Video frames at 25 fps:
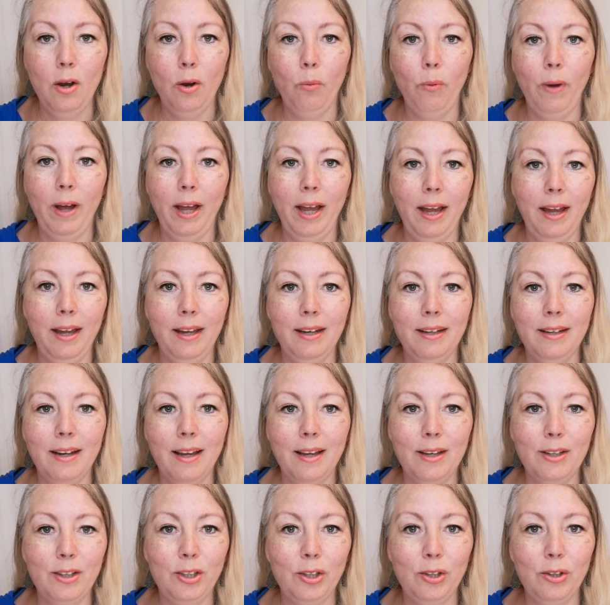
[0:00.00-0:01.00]

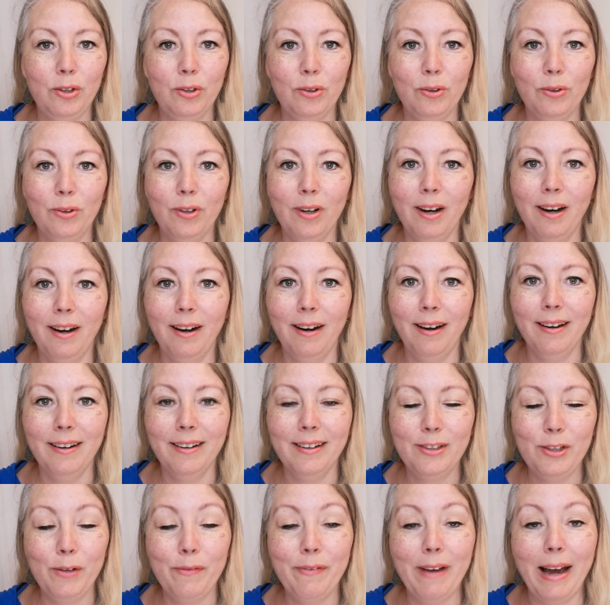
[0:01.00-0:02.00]
when you
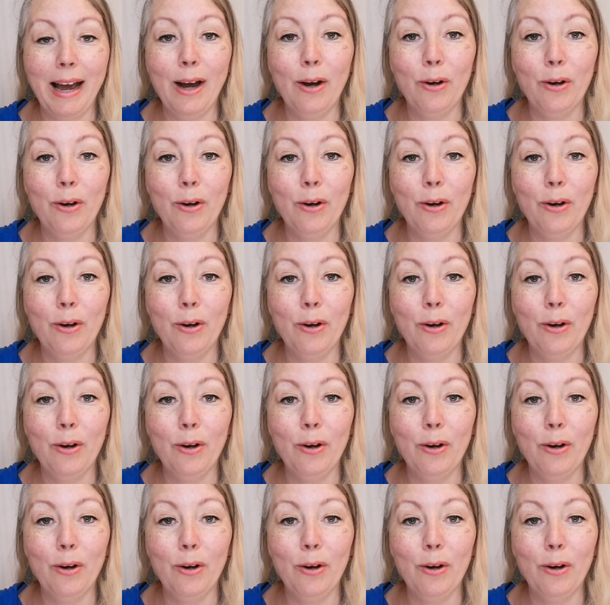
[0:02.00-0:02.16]
are you've